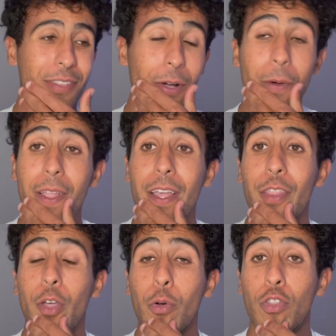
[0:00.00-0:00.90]
So
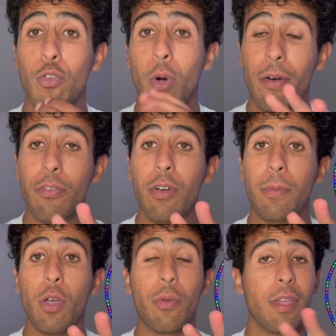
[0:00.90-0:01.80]
those 12
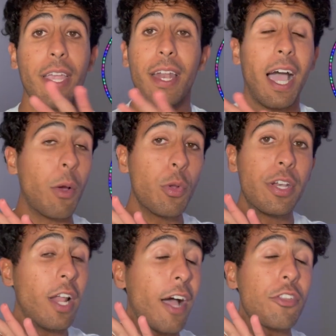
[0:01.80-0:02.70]
cryptos, again, I would
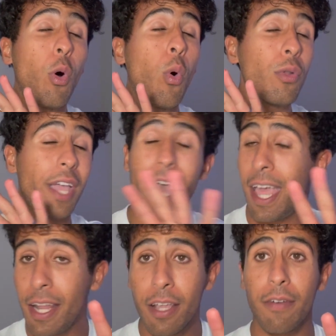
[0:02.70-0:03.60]
not hold
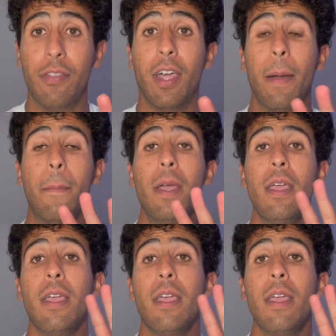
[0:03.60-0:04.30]
any of them